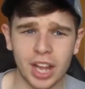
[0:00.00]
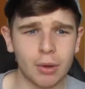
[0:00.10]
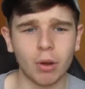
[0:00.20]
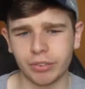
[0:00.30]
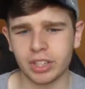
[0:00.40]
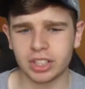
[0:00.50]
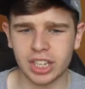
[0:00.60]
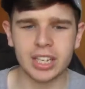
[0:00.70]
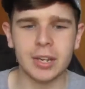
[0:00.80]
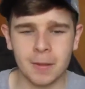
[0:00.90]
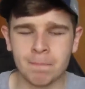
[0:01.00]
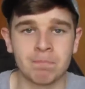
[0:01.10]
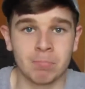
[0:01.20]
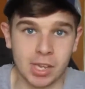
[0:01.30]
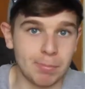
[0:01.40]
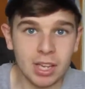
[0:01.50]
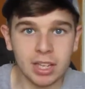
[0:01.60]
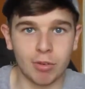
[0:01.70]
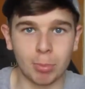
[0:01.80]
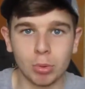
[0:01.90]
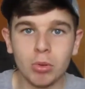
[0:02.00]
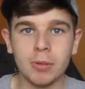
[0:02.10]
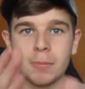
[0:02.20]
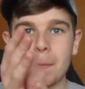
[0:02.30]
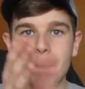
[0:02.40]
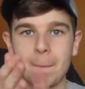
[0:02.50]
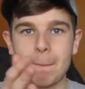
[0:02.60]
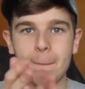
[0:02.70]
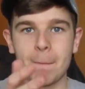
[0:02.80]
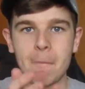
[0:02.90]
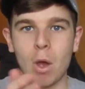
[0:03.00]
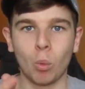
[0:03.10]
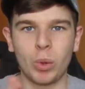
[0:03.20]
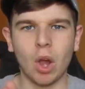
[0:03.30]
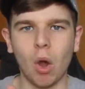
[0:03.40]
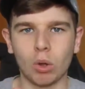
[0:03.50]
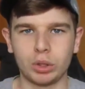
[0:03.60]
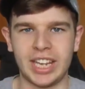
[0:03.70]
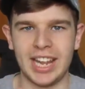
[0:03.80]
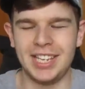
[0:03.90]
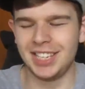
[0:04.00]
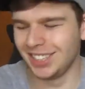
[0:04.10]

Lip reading: Now, obviously, you beat Liverpool. We all did.